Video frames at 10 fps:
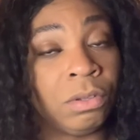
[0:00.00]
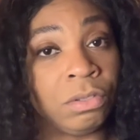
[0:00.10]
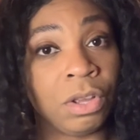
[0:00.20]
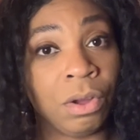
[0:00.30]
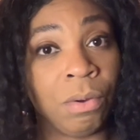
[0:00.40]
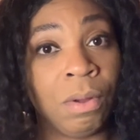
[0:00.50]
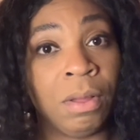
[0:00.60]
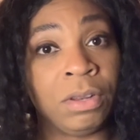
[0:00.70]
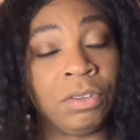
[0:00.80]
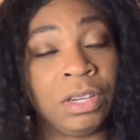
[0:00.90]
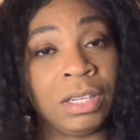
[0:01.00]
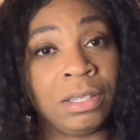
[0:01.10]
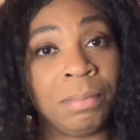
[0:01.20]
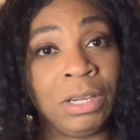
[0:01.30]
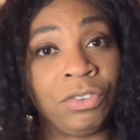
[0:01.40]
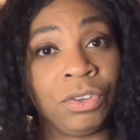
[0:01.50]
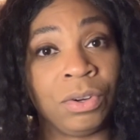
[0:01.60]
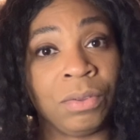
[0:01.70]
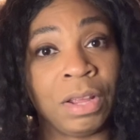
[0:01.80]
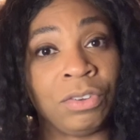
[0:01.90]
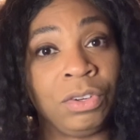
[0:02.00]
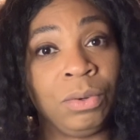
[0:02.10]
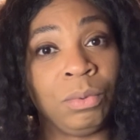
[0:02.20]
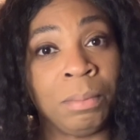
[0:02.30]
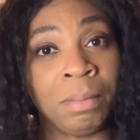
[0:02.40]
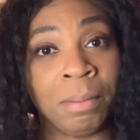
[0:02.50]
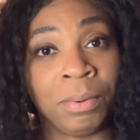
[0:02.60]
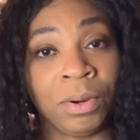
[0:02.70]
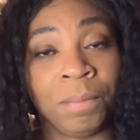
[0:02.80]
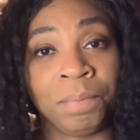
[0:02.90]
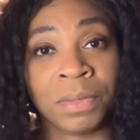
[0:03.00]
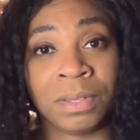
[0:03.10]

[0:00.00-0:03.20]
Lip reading: So just make sure that you remember